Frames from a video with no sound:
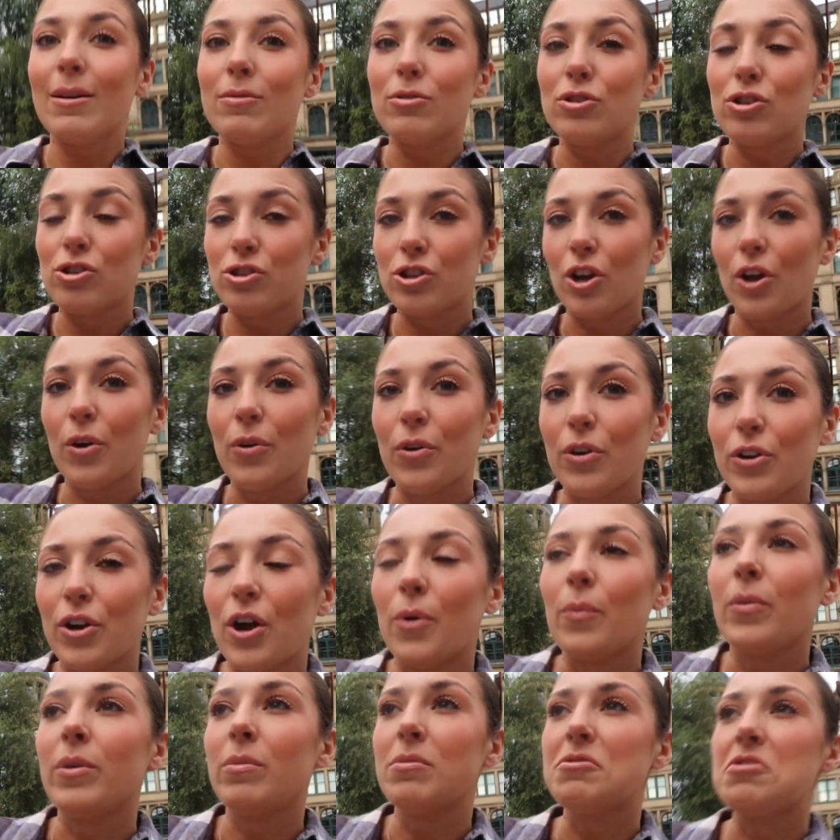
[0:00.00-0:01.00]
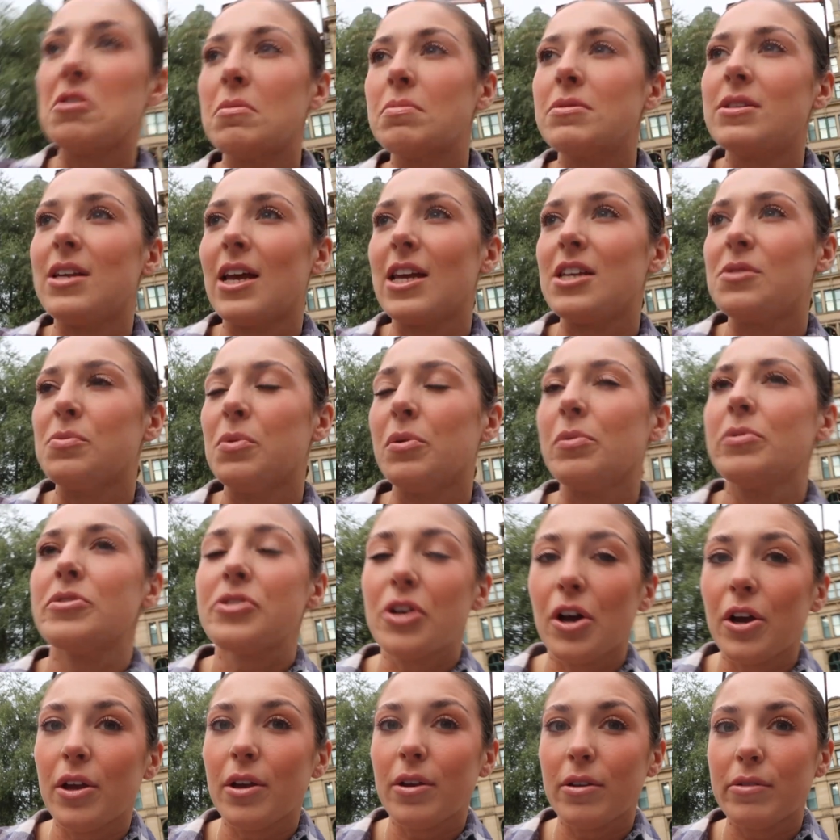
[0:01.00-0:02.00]
It was so good. Like, we was obsessed. We was
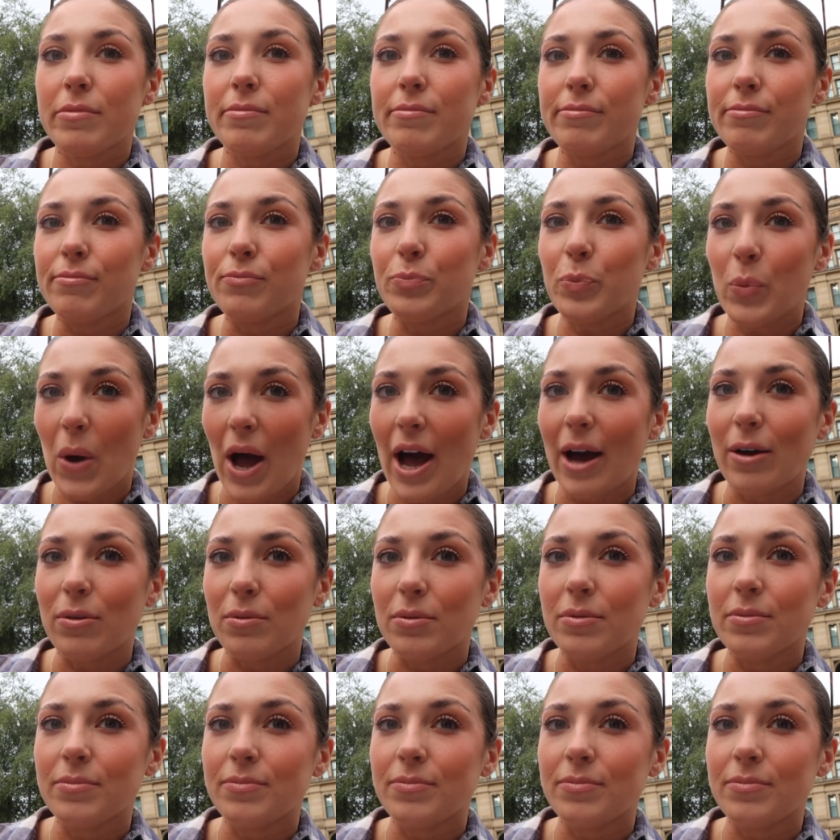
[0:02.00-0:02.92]
like, wow.